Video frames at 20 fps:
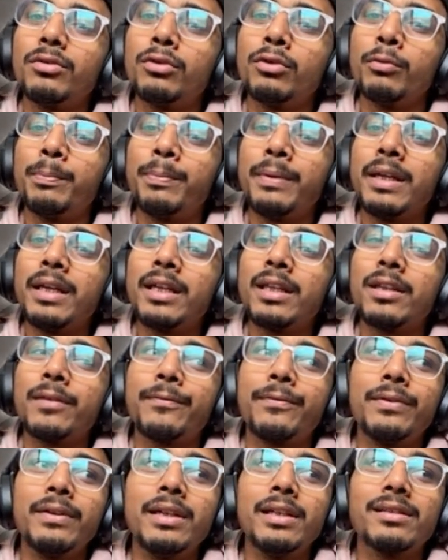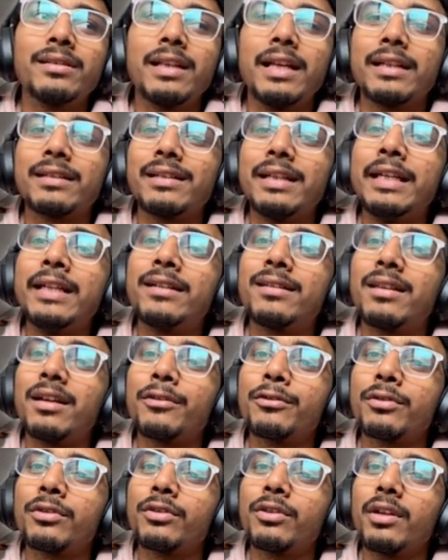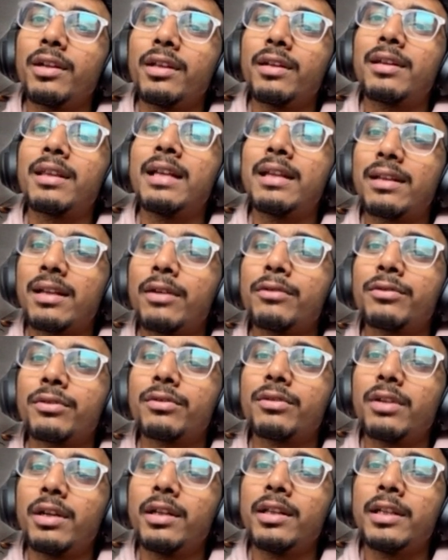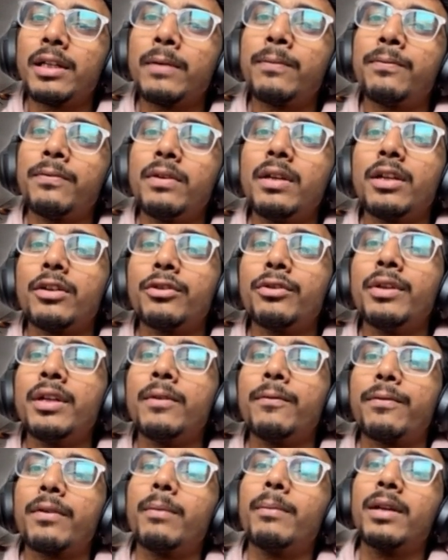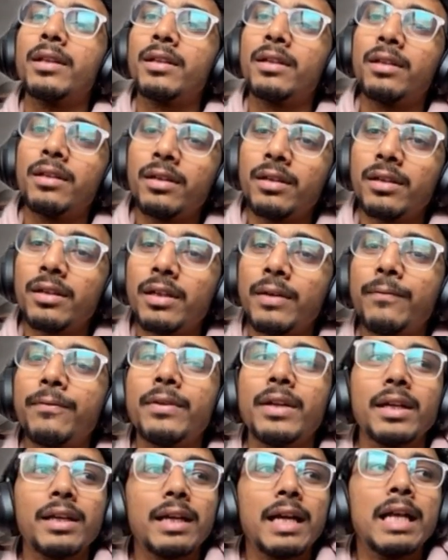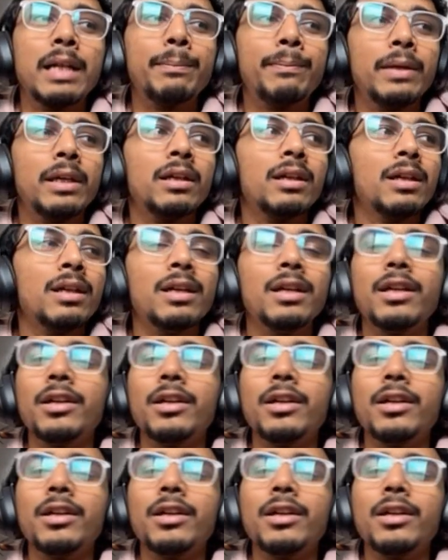to pay the fees like $8,000, $9,000, if we are doing from other, if we are helping,